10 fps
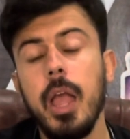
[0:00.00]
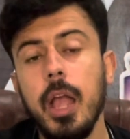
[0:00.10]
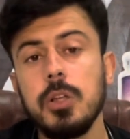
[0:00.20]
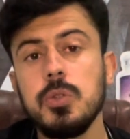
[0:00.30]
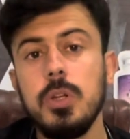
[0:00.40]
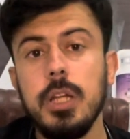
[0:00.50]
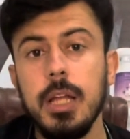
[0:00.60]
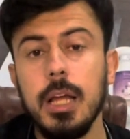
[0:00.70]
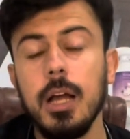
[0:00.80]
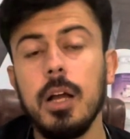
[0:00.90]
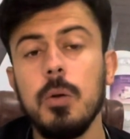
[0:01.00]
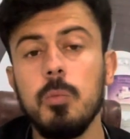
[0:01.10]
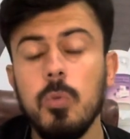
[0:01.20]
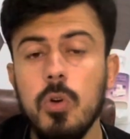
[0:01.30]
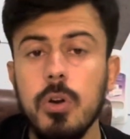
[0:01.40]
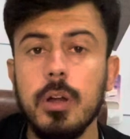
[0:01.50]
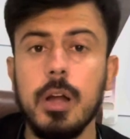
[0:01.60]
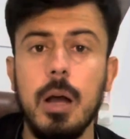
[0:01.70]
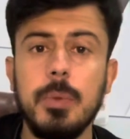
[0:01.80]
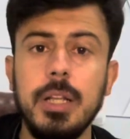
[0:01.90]
actually more
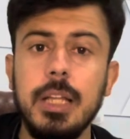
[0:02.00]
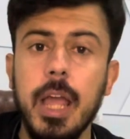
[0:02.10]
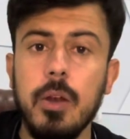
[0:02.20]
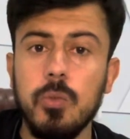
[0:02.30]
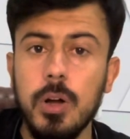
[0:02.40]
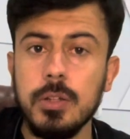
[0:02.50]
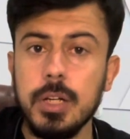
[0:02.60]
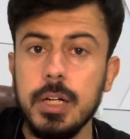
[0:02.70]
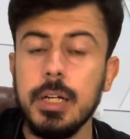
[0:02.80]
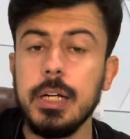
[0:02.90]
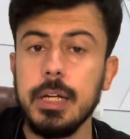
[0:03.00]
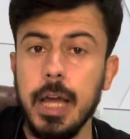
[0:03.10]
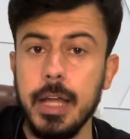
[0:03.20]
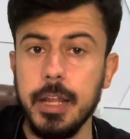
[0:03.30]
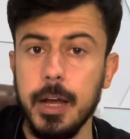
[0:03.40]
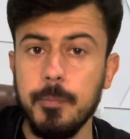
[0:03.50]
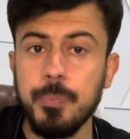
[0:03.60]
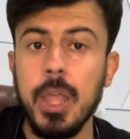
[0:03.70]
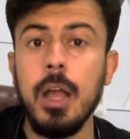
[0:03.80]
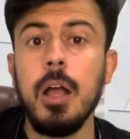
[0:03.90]
commonly involve the diarrhea.
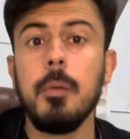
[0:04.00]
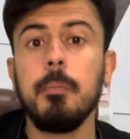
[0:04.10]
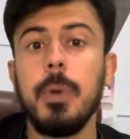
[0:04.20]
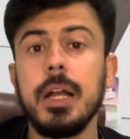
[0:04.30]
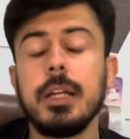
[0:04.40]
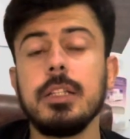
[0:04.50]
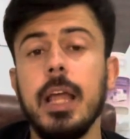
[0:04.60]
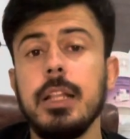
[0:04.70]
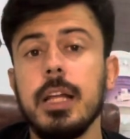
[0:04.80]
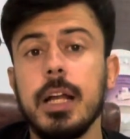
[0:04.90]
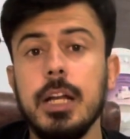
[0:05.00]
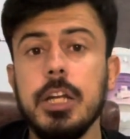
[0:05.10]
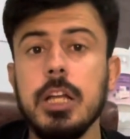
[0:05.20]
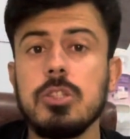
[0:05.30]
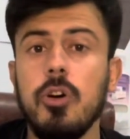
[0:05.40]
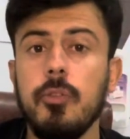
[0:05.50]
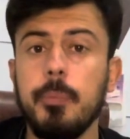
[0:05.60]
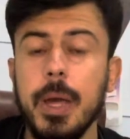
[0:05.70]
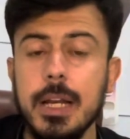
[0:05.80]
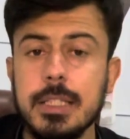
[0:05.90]
But in the context of
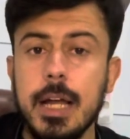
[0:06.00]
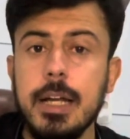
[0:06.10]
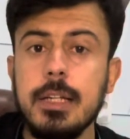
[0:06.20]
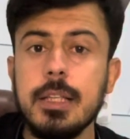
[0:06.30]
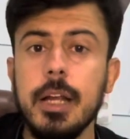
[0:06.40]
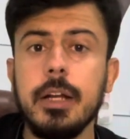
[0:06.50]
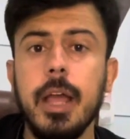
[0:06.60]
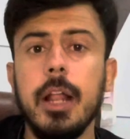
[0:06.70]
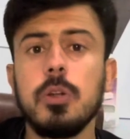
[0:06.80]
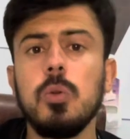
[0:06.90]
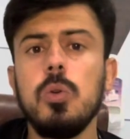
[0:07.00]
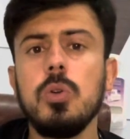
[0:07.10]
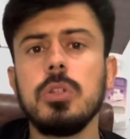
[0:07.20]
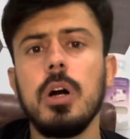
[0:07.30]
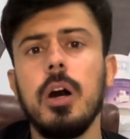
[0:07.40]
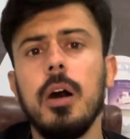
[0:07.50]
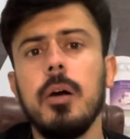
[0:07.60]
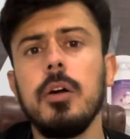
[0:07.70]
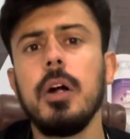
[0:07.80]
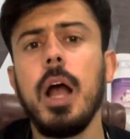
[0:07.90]
parasites, it includes
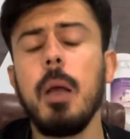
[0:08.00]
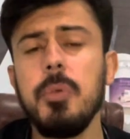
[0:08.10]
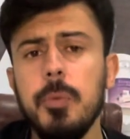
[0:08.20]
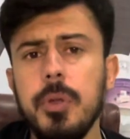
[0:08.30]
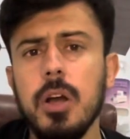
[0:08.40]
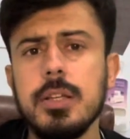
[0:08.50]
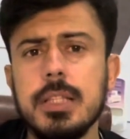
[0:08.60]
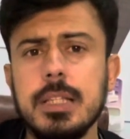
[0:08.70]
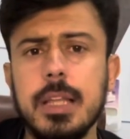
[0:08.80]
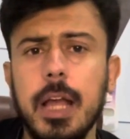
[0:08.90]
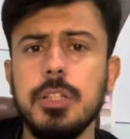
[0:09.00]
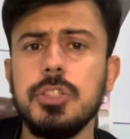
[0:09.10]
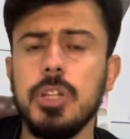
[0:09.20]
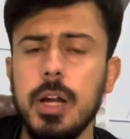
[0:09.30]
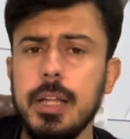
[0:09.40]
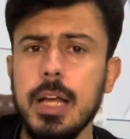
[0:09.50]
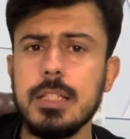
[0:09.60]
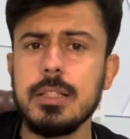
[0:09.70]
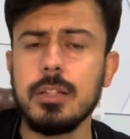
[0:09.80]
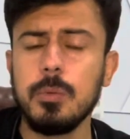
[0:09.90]
the amoebiasis and
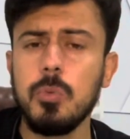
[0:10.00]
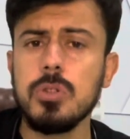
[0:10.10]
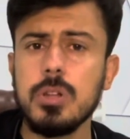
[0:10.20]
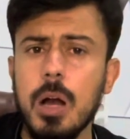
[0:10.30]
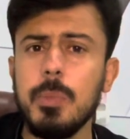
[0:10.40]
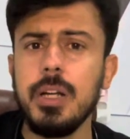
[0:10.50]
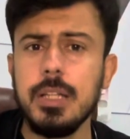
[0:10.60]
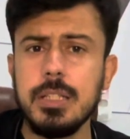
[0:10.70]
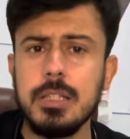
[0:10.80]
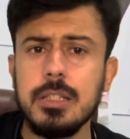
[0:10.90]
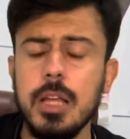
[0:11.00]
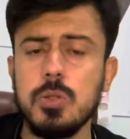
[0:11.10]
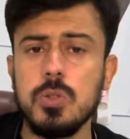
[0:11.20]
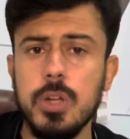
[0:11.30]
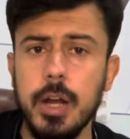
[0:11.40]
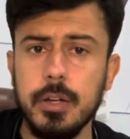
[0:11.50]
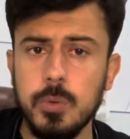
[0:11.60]
giardiasis are the most common diseases associated